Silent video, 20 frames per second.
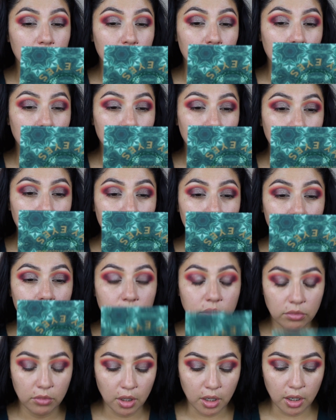Not
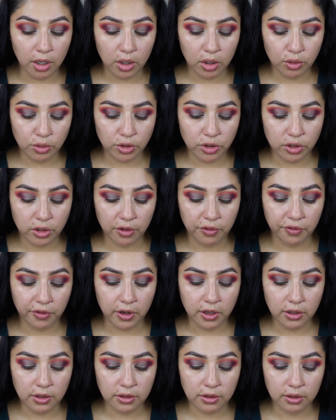a huge
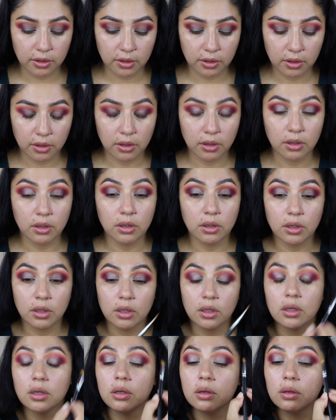difference.
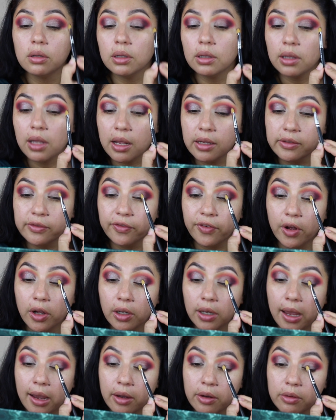Less
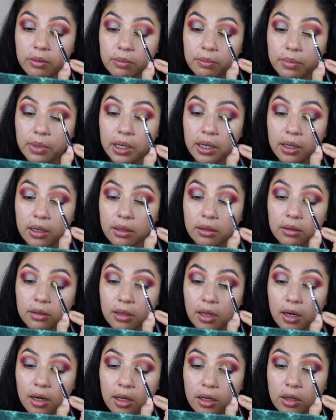fallout, but
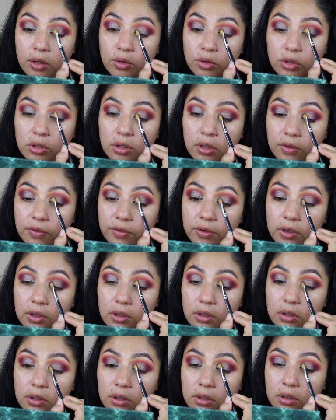not a huge
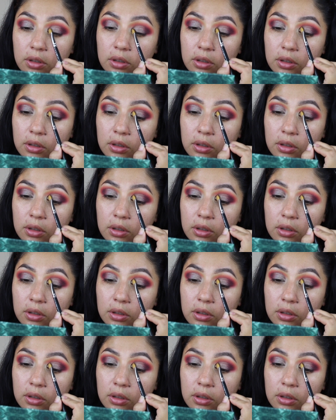difference.